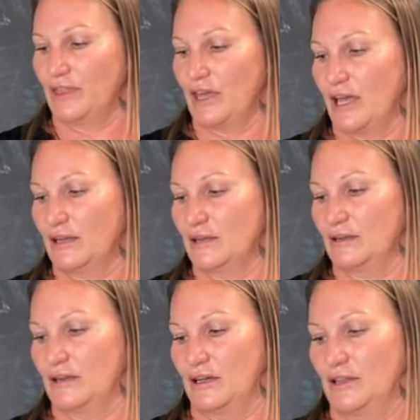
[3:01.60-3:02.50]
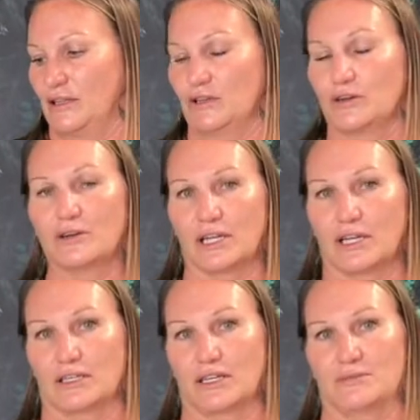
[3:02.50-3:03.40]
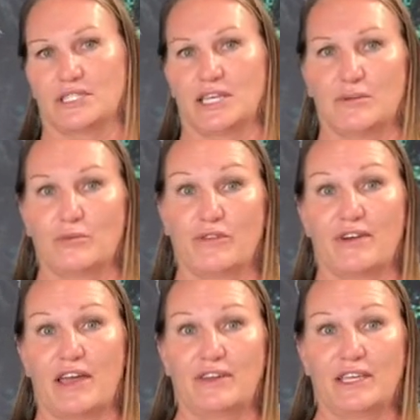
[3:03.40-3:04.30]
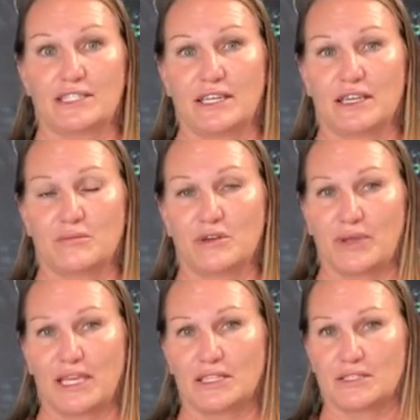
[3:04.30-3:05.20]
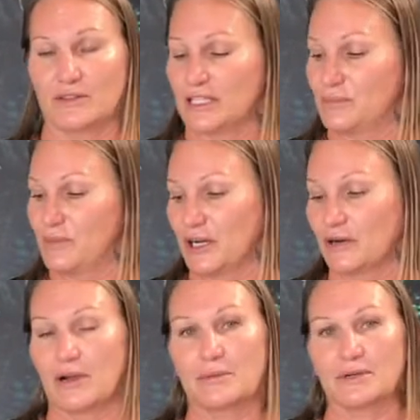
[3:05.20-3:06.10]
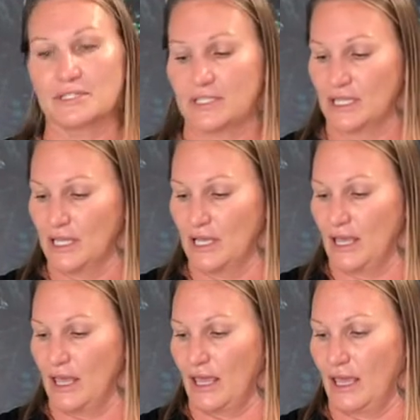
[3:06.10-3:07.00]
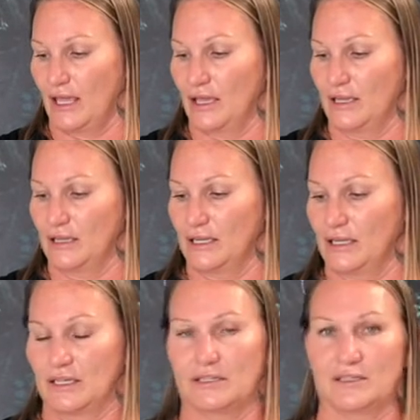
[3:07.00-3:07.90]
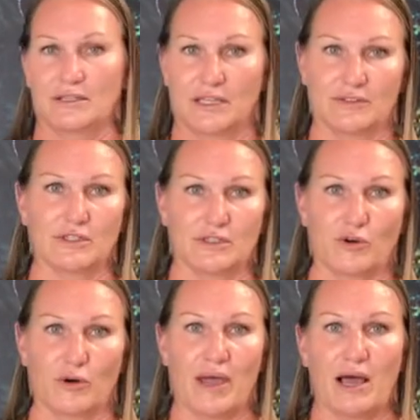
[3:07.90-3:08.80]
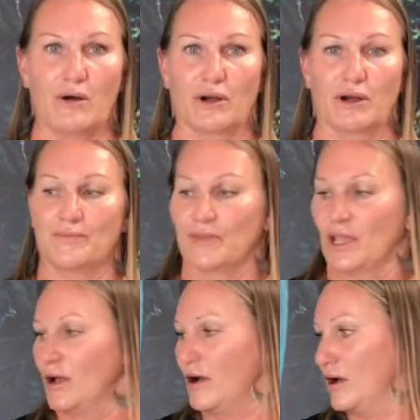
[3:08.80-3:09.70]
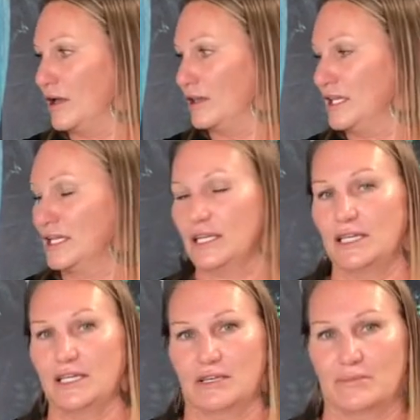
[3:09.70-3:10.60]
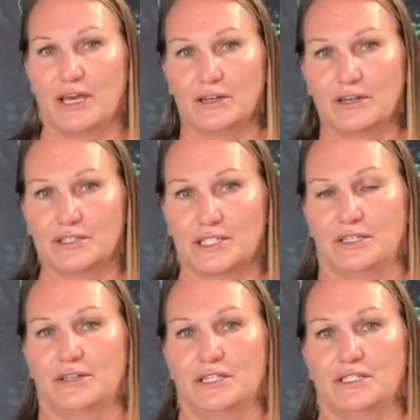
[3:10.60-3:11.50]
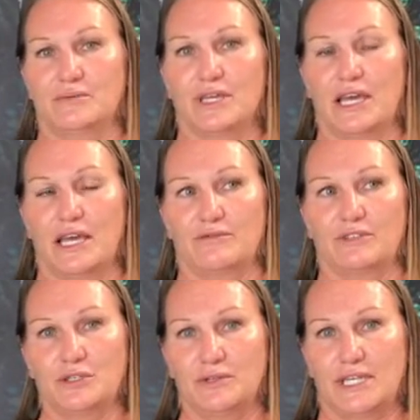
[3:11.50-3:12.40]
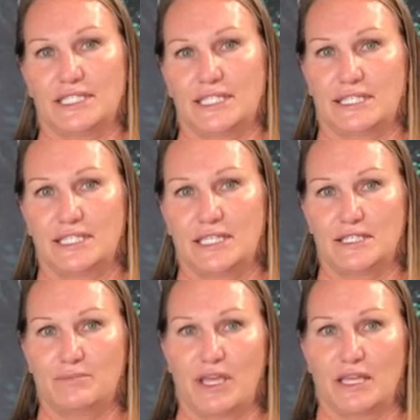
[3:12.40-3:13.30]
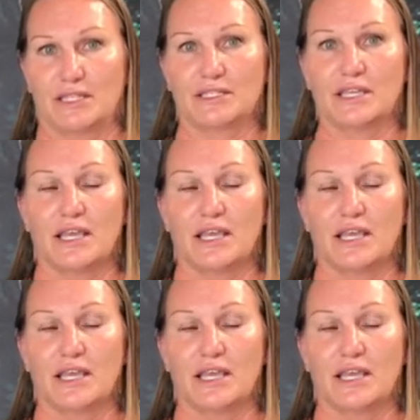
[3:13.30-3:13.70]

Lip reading: that, the Euro gun comes set up with 5/8 diameter bands, so that's bigger rubbers, and it gives a little more power. On the Competitor series, we have 2 9/16 bands.